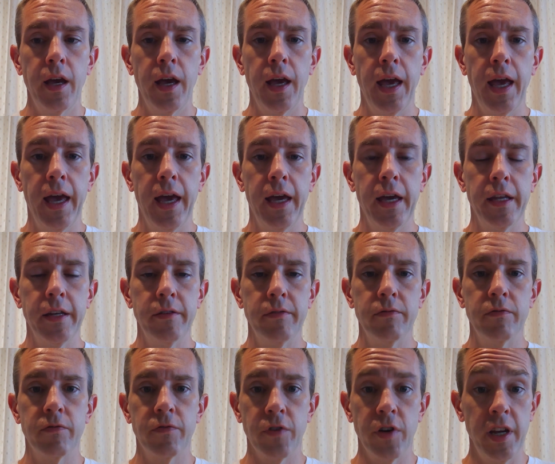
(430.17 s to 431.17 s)

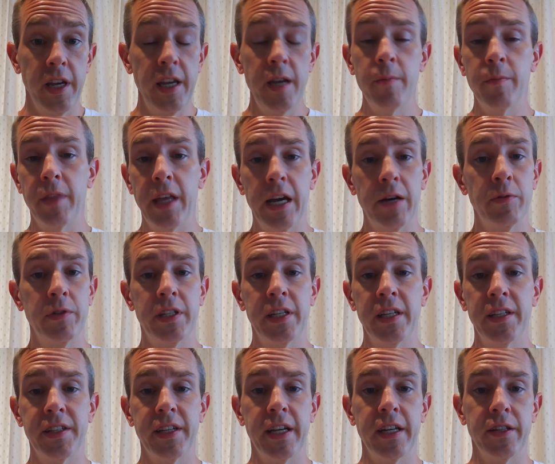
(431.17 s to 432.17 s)
And for him, that was
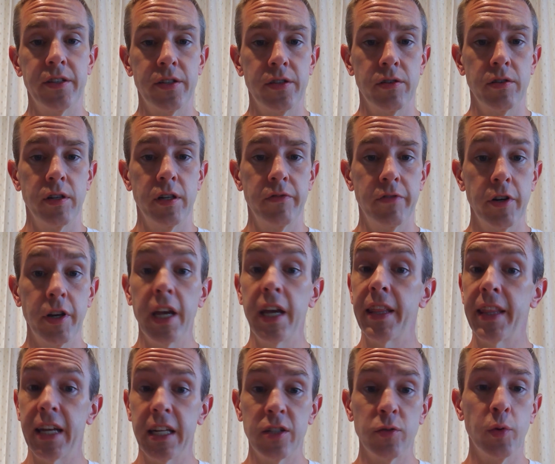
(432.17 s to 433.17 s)
his answer of, okay,
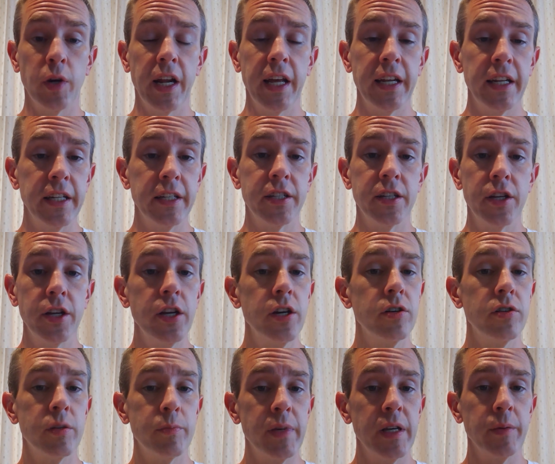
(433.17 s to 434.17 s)
that's what I need to know
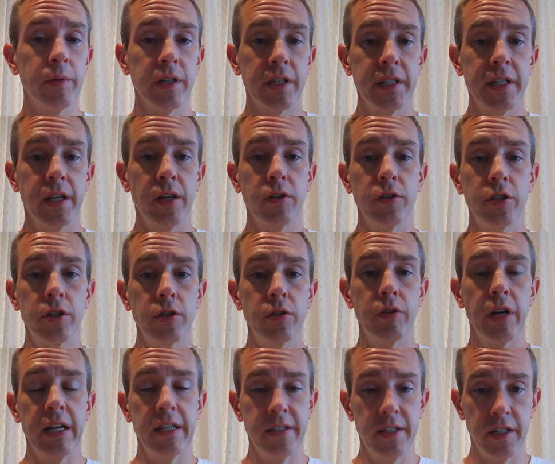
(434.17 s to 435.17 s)
to be able to tell you
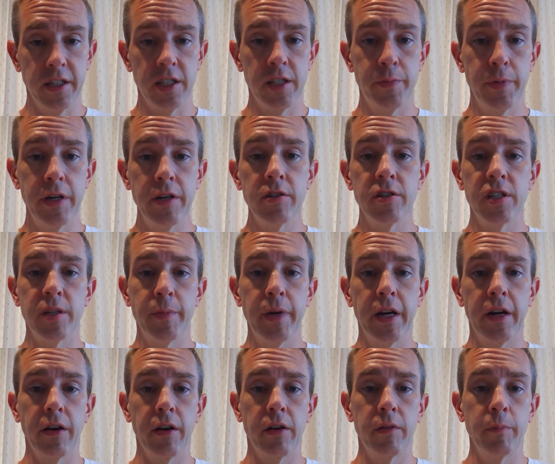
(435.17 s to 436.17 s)
as an experienced
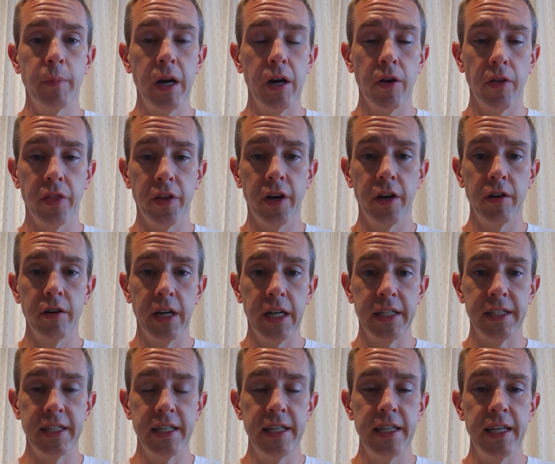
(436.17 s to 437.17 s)
marathoner,
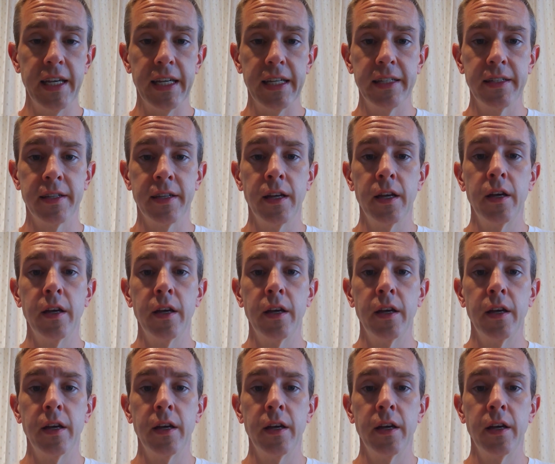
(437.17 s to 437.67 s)
as he is,